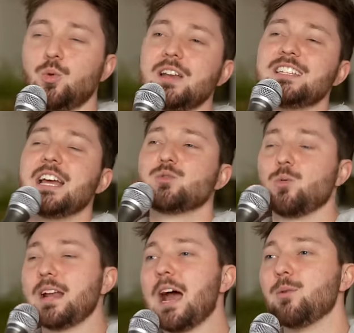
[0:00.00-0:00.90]
2010s
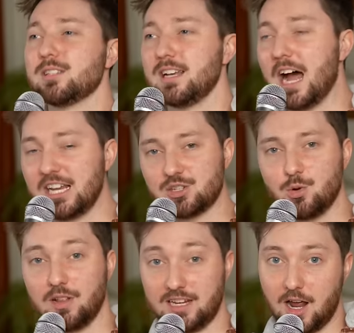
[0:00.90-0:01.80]
were when I was in high
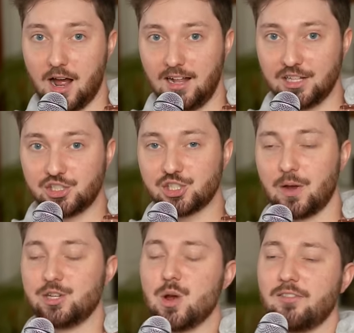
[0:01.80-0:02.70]
school and college, so
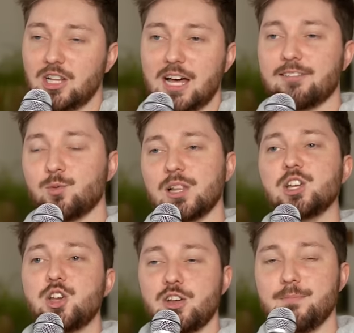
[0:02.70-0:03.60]
I do have a lot of
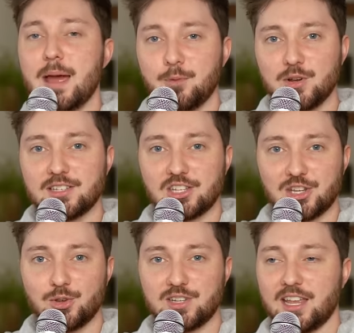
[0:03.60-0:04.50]
really good memories
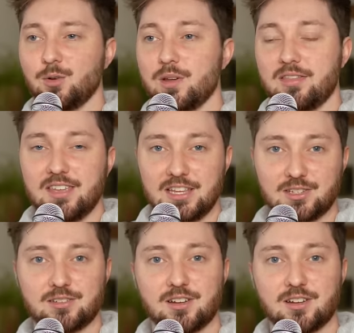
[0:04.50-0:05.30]
associated with these